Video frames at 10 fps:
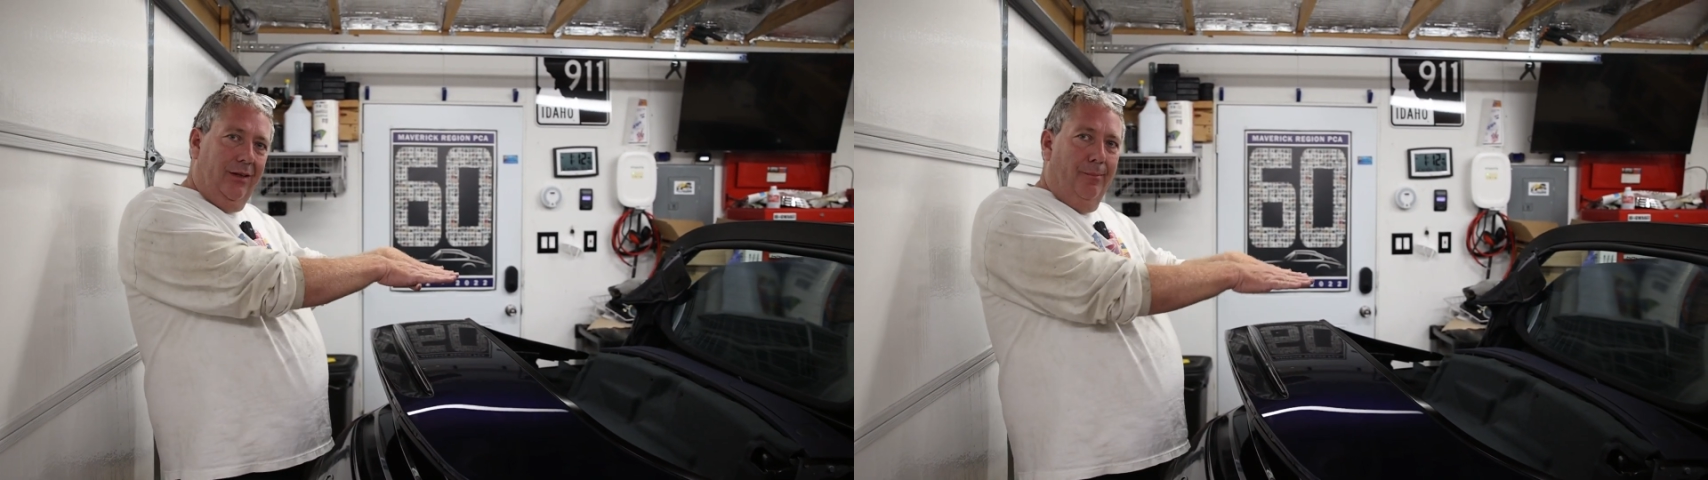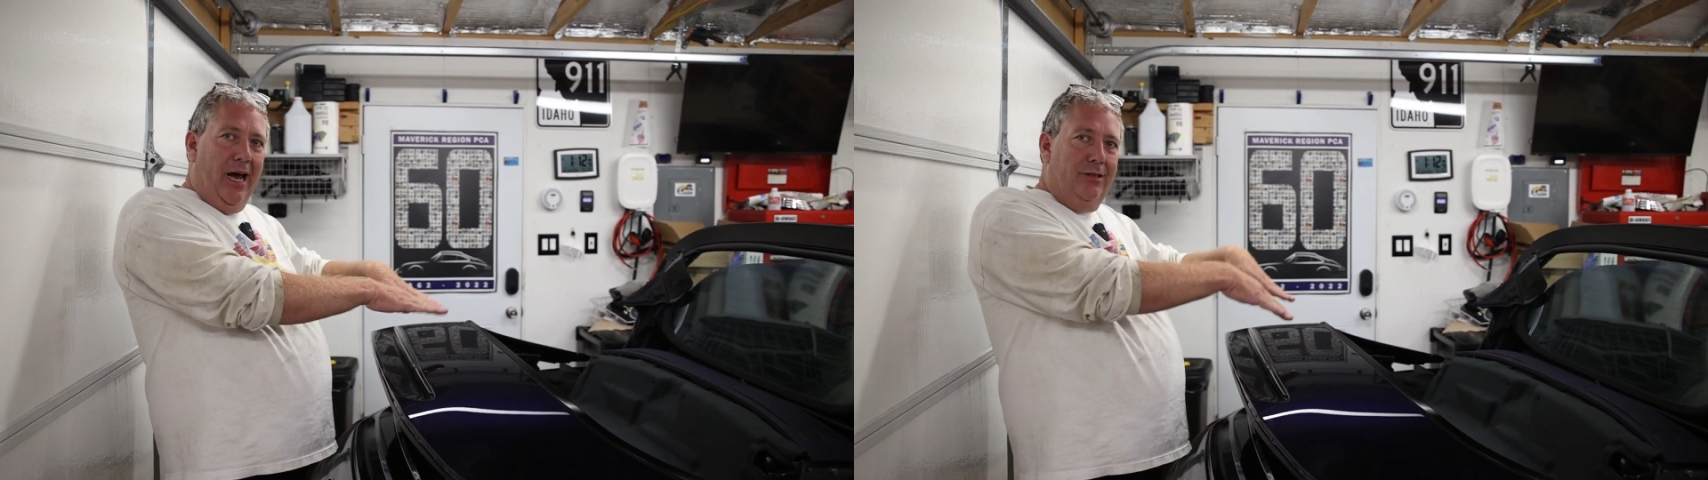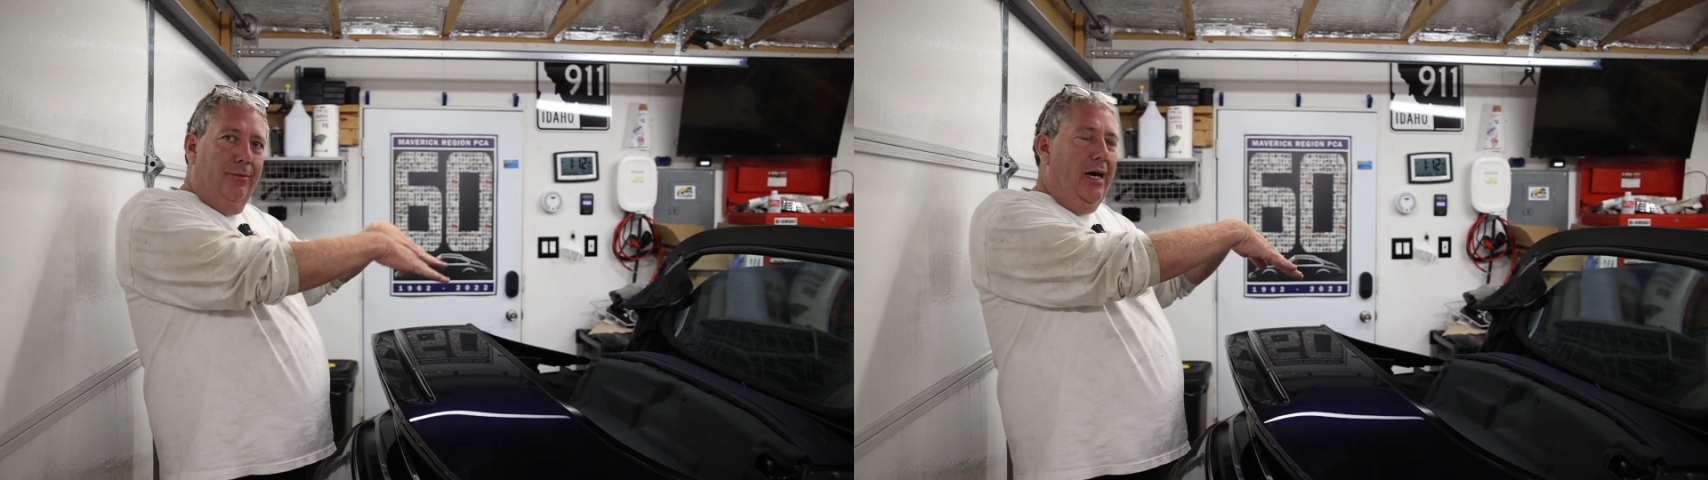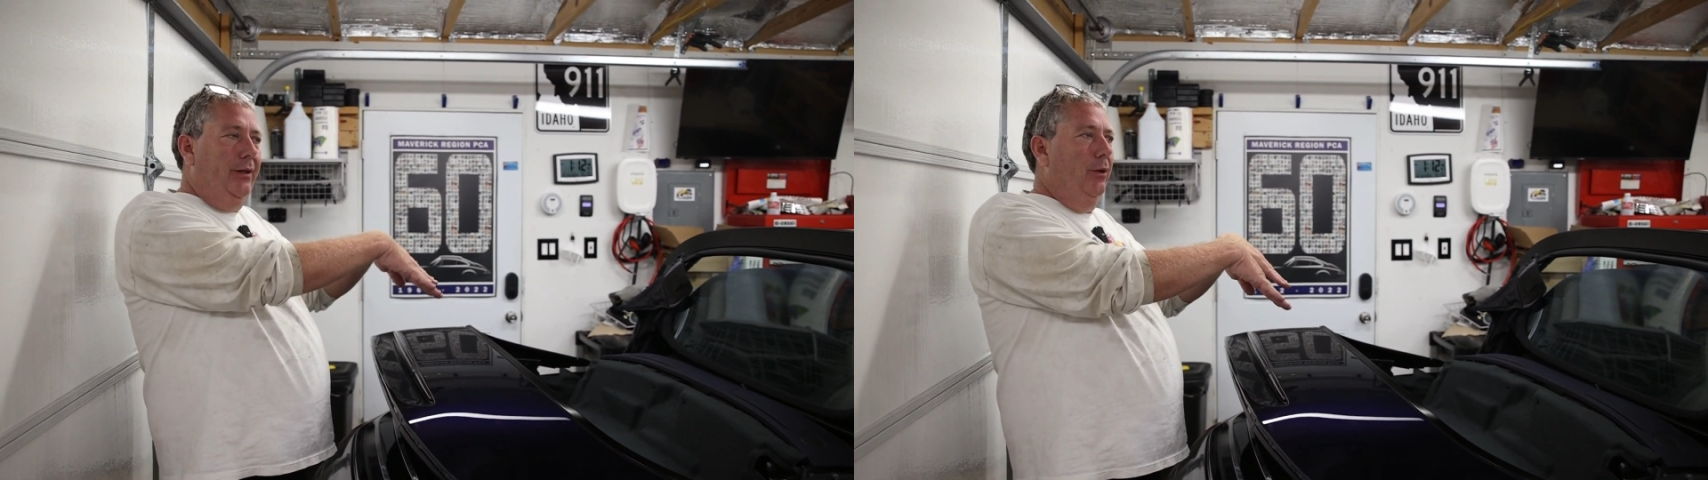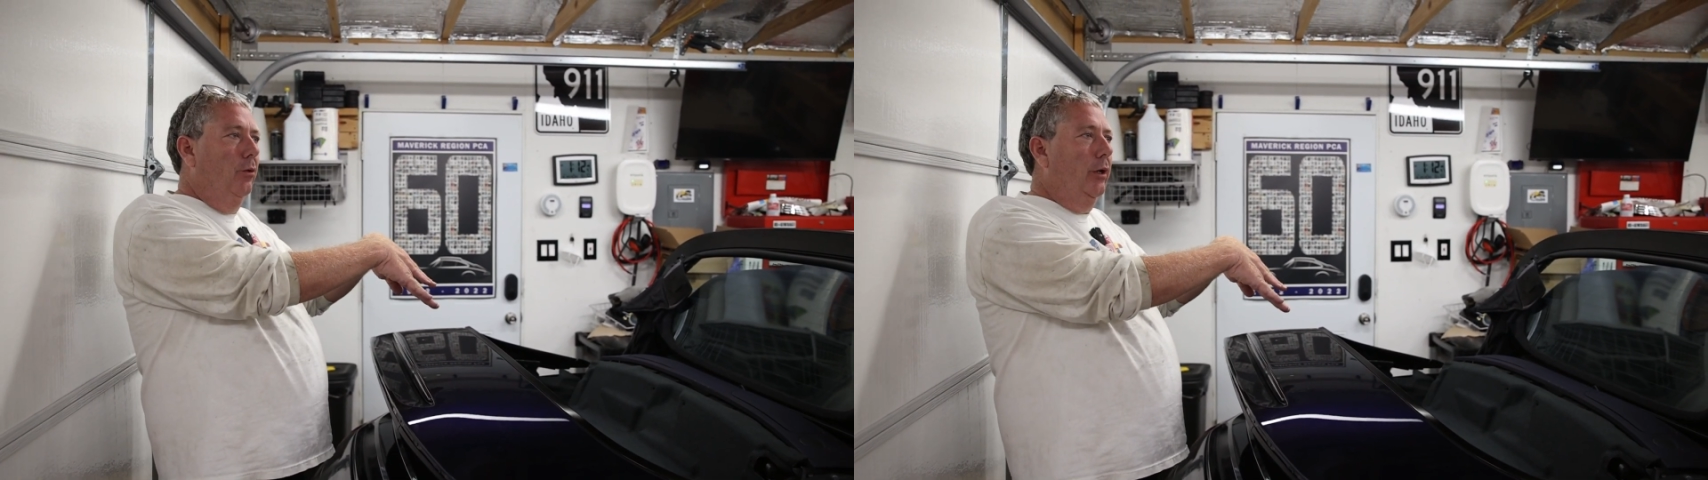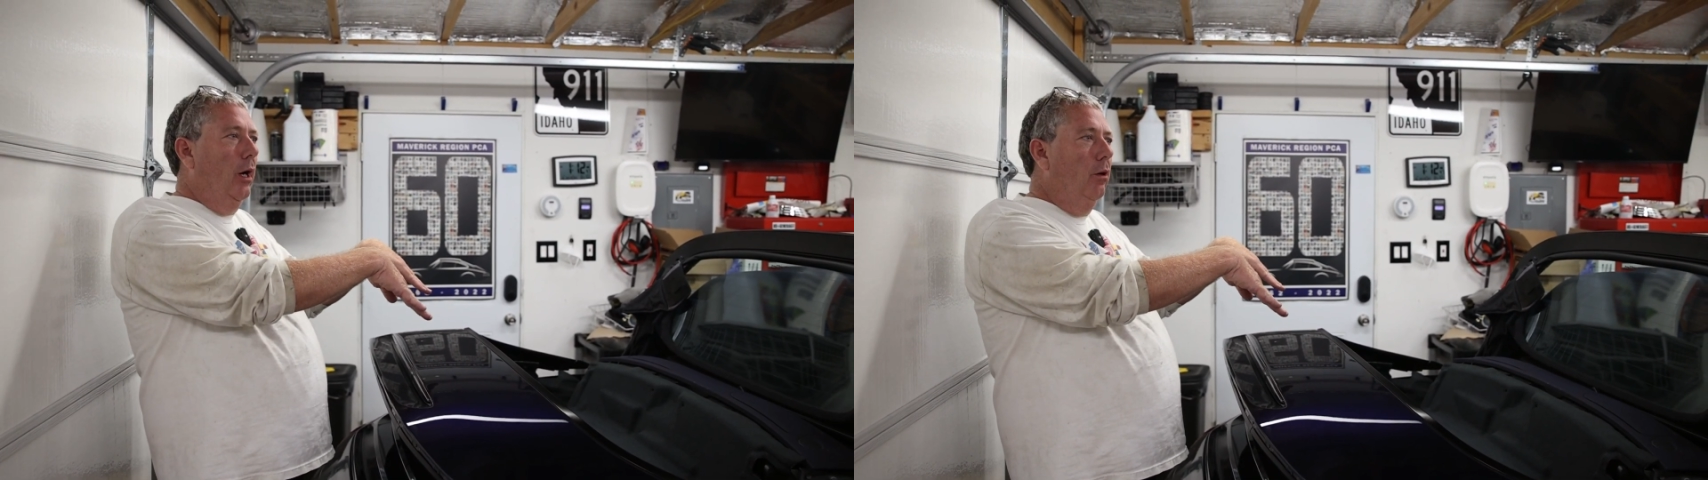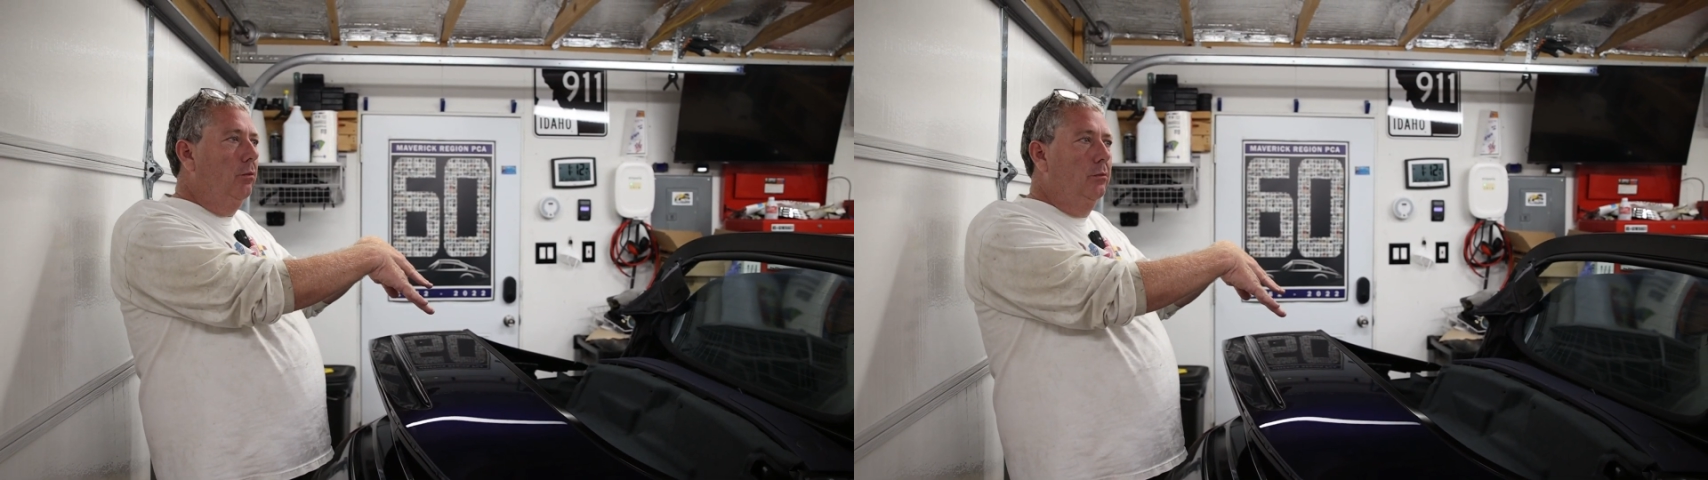the maximum height it will go.